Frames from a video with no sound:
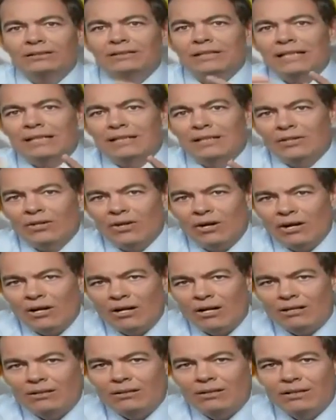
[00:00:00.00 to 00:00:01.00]
taking
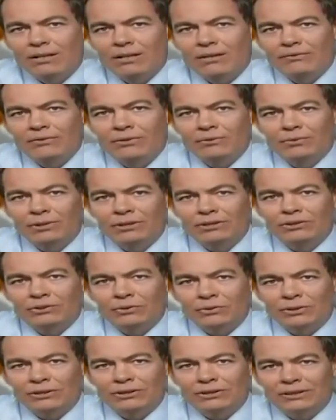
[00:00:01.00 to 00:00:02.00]
all of the
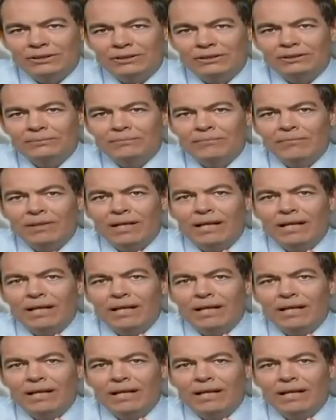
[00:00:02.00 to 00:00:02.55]
resources